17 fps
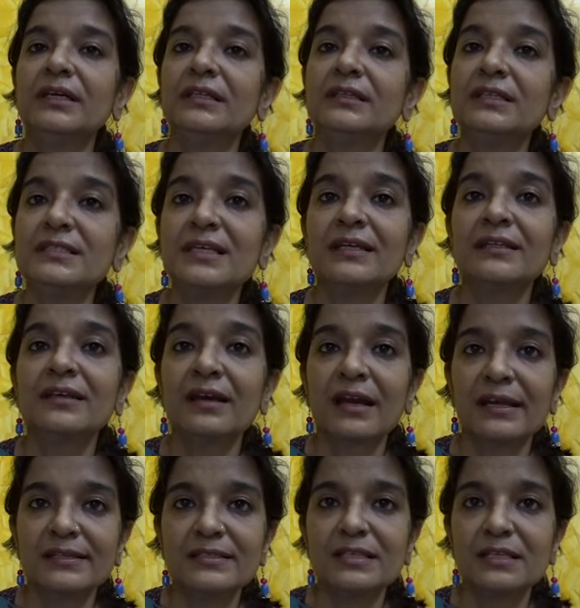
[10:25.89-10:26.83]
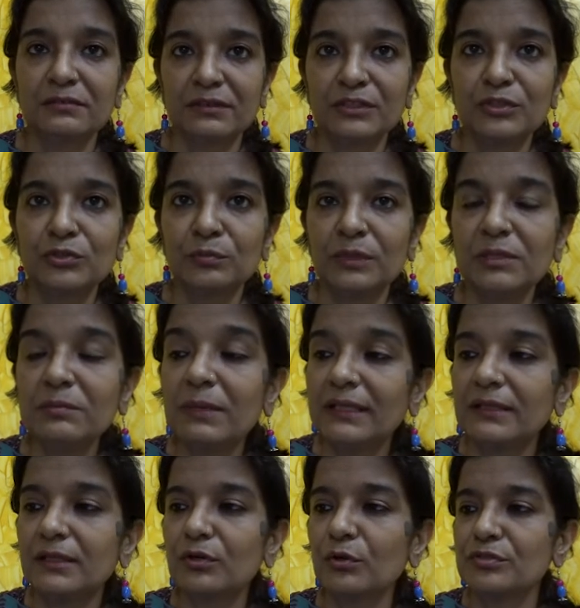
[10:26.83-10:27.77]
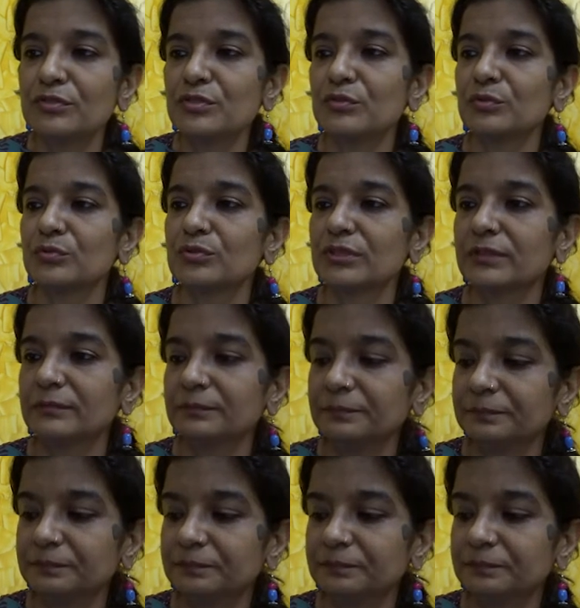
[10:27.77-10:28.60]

These are the rights given to me by the Constitution.